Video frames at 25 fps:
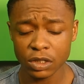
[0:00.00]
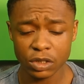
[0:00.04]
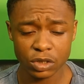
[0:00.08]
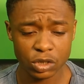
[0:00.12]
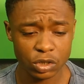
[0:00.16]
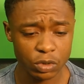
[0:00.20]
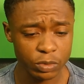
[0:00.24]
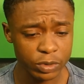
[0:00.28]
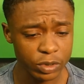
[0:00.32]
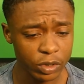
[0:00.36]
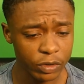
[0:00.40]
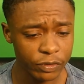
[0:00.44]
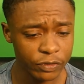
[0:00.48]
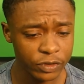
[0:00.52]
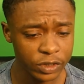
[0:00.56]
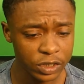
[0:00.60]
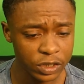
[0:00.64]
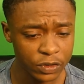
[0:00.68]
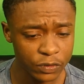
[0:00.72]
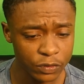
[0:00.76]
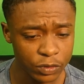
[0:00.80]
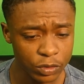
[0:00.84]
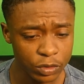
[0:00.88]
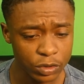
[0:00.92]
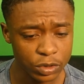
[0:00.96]
So he offered
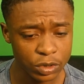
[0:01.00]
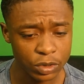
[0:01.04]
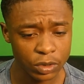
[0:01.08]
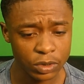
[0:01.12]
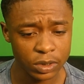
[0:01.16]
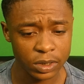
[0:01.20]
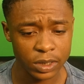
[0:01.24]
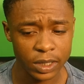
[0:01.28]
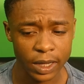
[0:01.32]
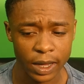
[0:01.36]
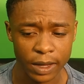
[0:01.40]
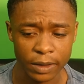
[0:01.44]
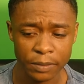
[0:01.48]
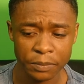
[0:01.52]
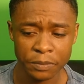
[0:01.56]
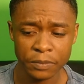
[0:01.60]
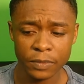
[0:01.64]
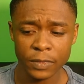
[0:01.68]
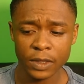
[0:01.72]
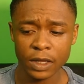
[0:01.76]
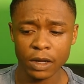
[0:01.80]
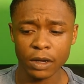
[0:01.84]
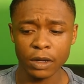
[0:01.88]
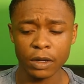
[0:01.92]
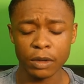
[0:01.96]
his thoughts on that.
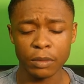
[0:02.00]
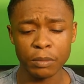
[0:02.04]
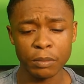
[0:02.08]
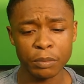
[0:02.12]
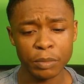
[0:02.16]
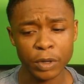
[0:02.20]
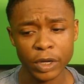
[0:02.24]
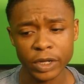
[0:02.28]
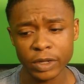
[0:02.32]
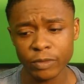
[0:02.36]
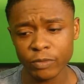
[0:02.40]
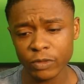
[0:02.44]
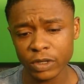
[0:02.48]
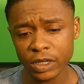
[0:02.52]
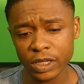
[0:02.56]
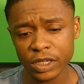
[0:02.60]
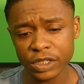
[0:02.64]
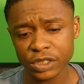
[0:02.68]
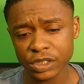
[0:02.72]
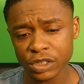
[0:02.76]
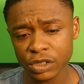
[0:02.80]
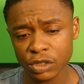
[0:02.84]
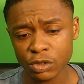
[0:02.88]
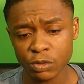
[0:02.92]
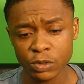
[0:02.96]
But in
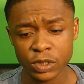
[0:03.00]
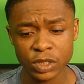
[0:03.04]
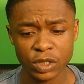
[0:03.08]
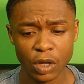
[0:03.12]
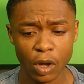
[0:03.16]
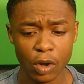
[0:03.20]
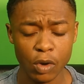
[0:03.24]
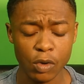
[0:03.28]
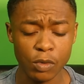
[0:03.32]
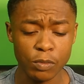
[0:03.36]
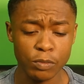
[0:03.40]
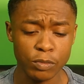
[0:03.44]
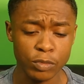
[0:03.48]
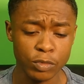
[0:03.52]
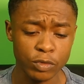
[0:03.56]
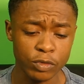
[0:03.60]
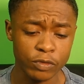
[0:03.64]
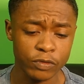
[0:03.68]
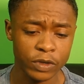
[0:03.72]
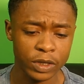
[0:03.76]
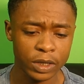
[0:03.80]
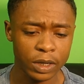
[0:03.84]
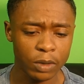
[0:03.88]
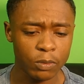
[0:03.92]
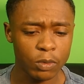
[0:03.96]
relation to his own
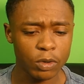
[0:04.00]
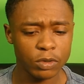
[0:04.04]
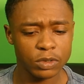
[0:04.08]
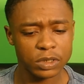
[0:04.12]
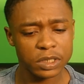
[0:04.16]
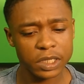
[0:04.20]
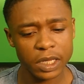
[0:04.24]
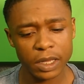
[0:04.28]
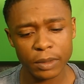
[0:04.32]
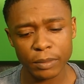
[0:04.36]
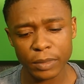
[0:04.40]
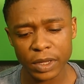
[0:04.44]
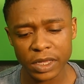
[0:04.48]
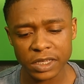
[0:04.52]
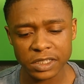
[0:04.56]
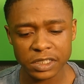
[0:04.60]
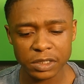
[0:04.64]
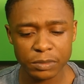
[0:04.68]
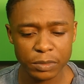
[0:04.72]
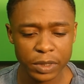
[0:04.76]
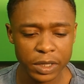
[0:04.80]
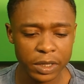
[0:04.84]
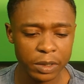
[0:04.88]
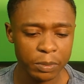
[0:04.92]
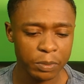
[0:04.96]
move, and I won't say it makes
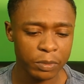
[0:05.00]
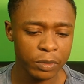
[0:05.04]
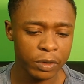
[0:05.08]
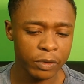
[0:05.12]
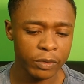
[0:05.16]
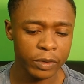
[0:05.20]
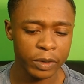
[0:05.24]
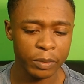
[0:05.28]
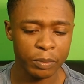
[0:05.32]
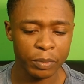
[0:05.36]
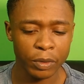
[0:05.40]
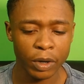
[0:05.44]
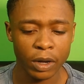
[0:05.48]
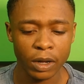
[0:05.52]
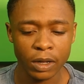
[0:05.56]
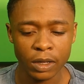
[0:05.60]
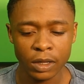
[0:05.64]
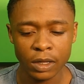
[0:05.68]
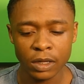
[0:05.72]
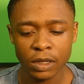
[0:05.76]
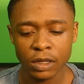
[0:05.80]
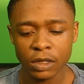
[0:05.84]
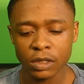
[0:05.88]
him a hypocrite, but,